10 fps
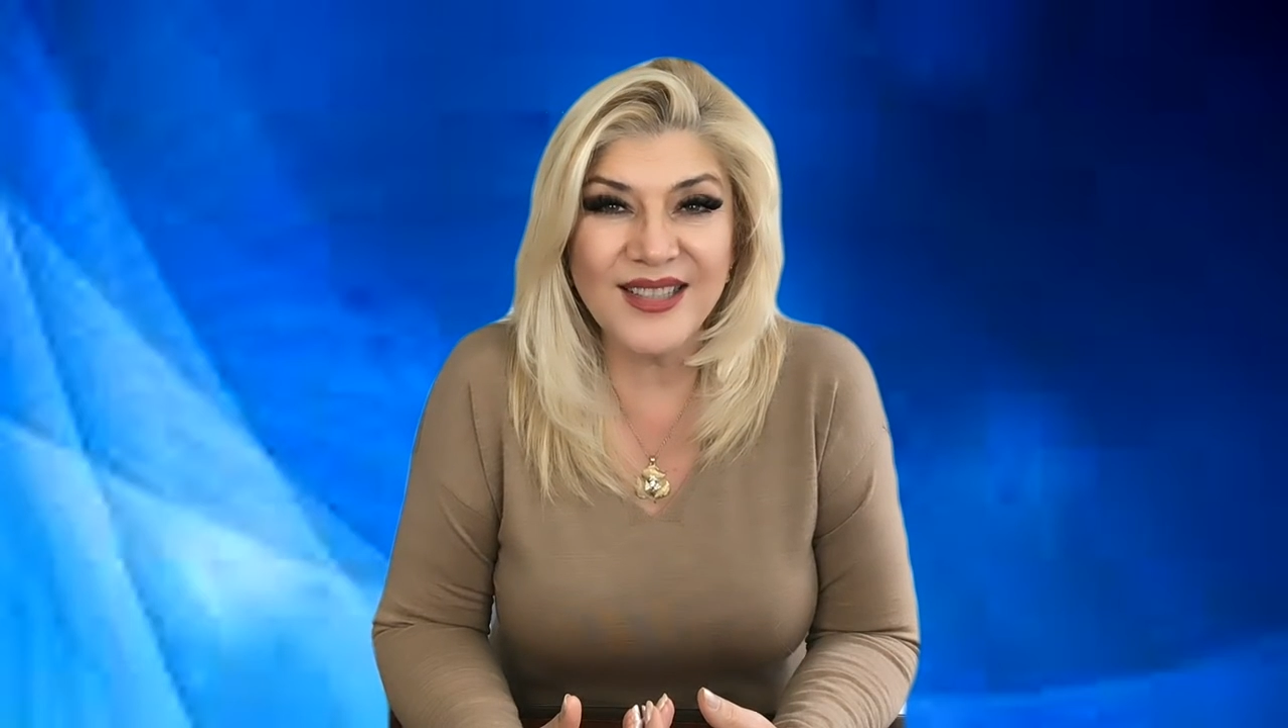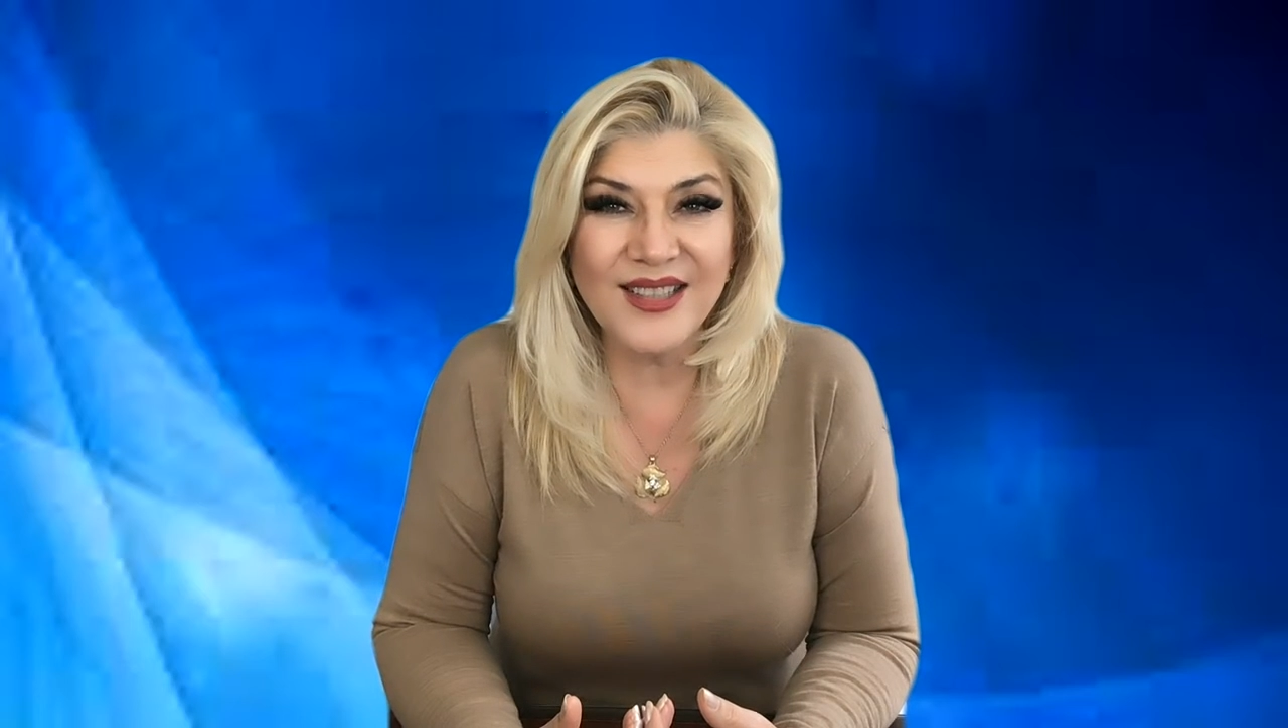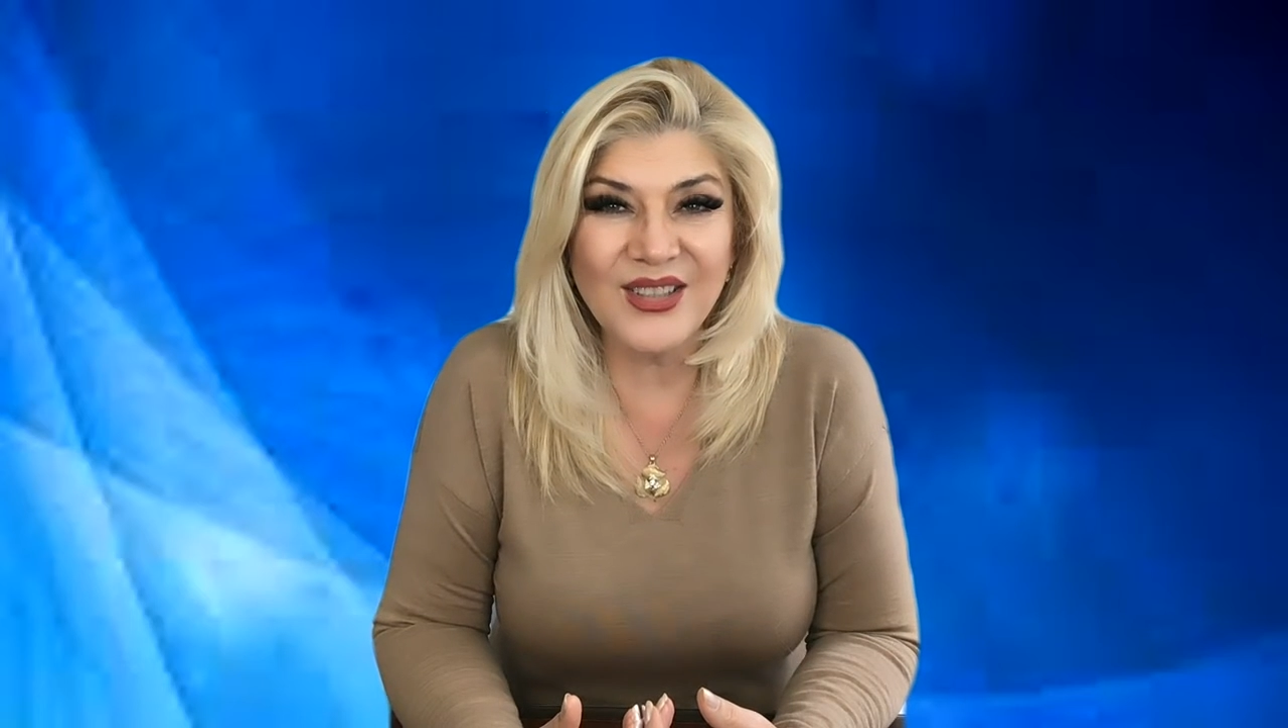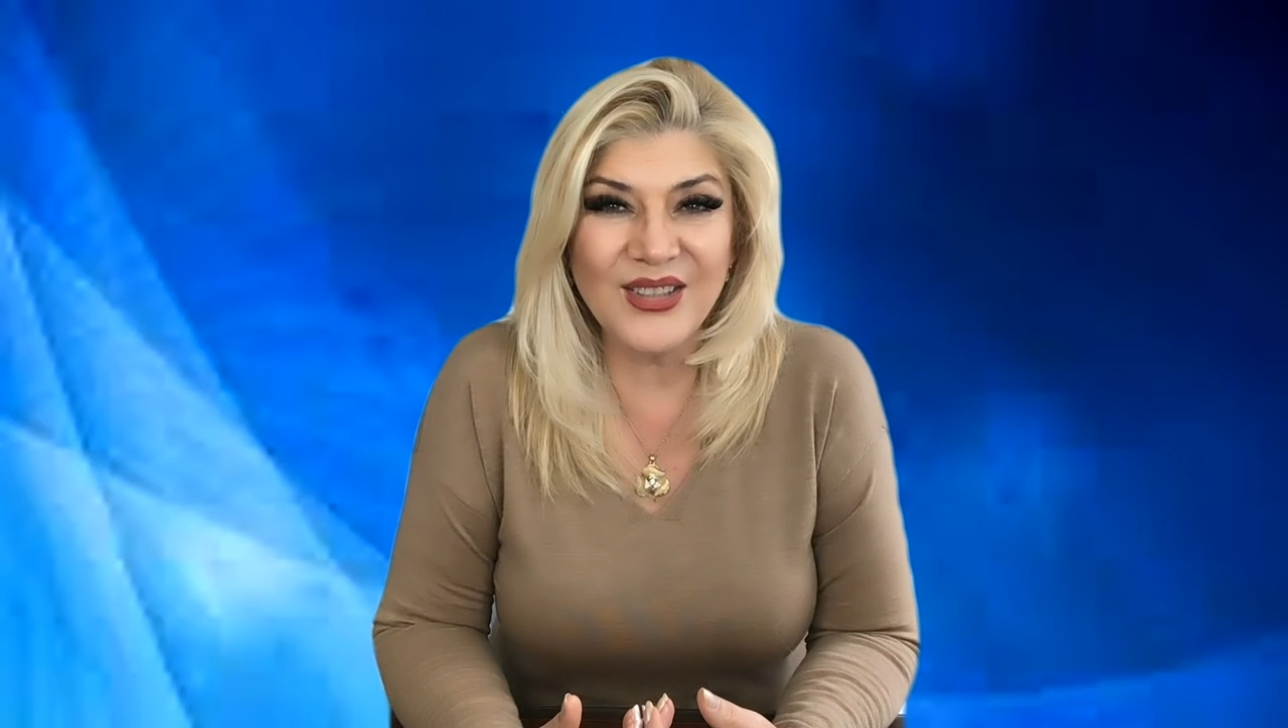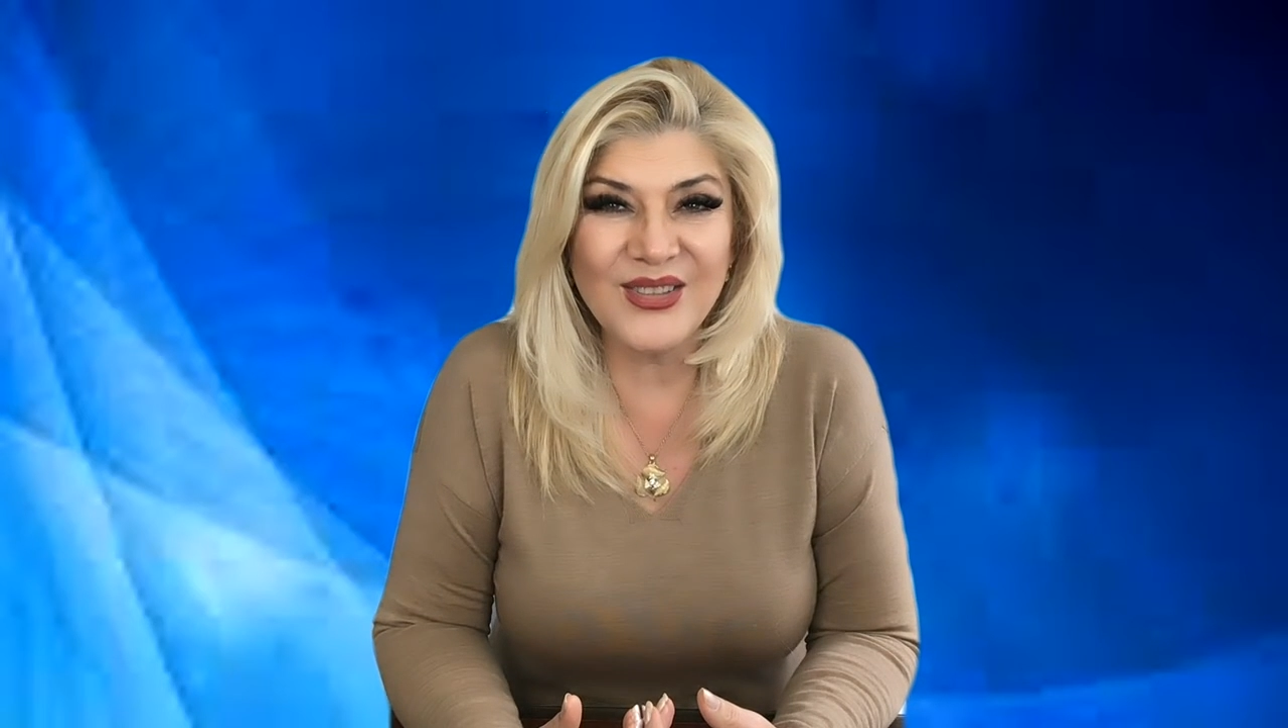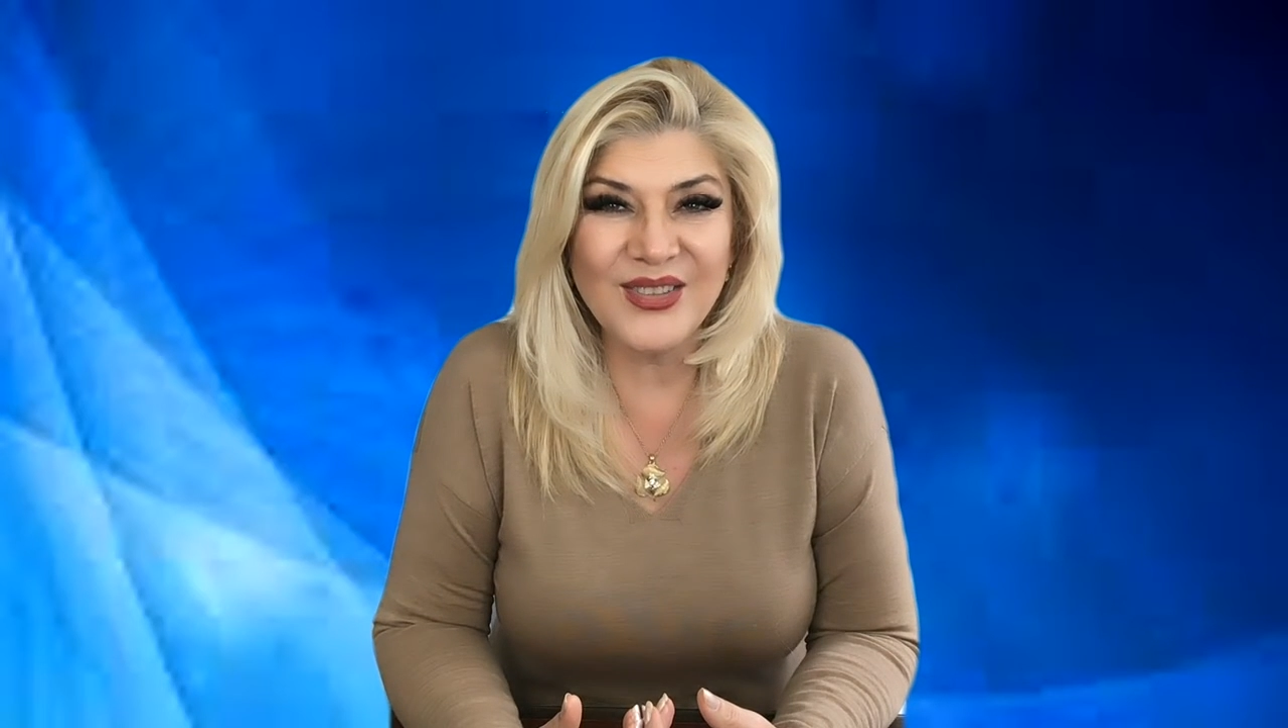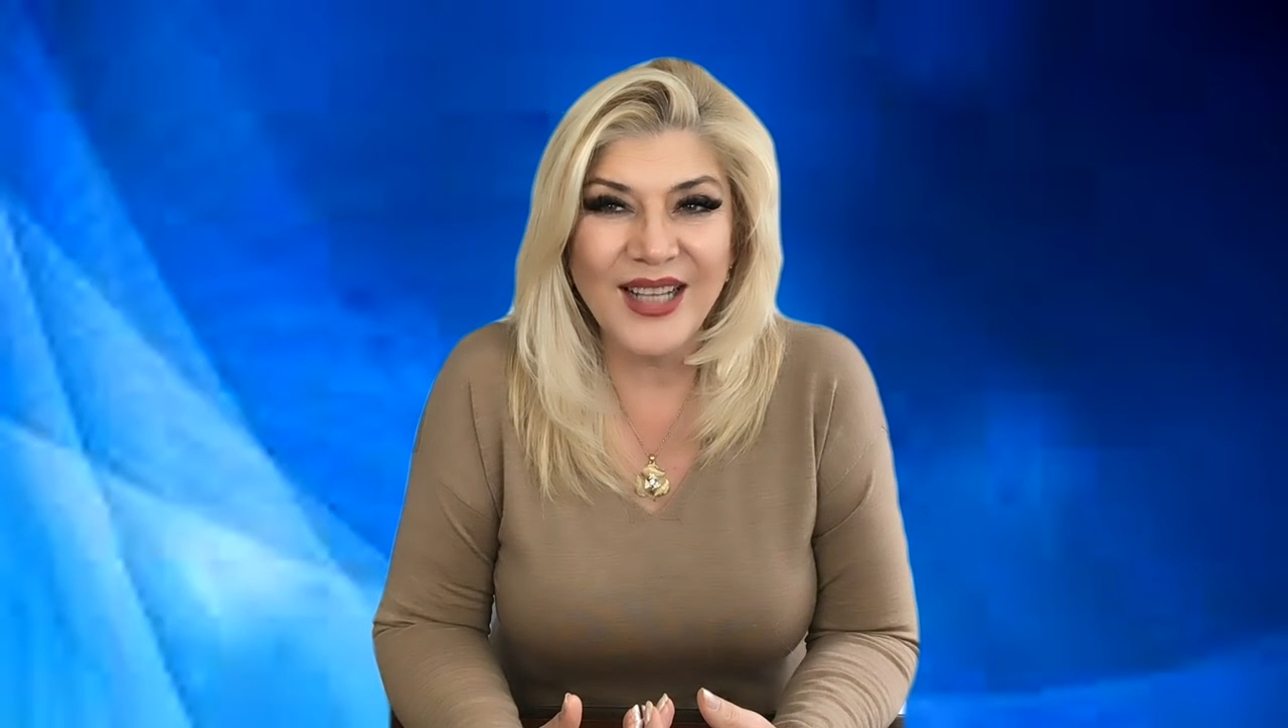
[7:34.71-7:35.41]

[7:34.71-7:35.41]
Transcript: in you.